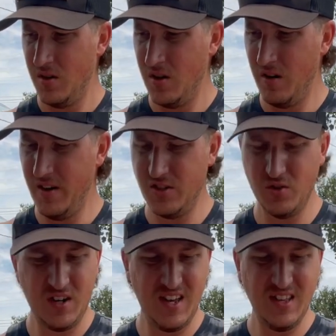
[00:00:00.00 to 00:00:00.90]
All right, so
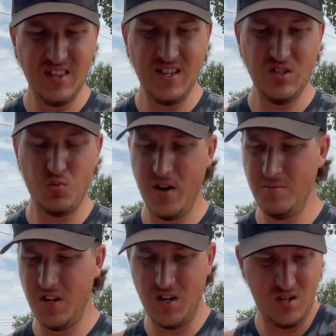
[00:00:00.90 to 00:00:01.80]
to get these
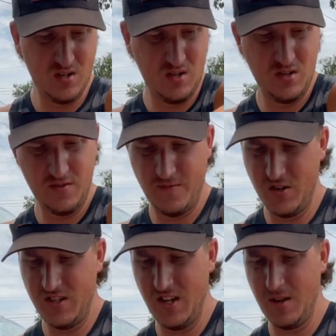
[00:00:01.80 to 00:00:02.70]
ribs hung, the
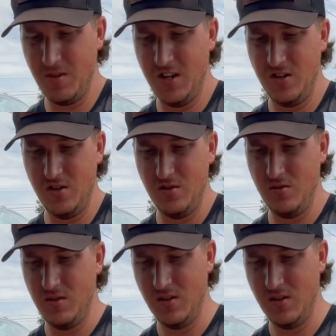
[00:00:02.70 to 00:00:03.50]
first thing I'm gonna do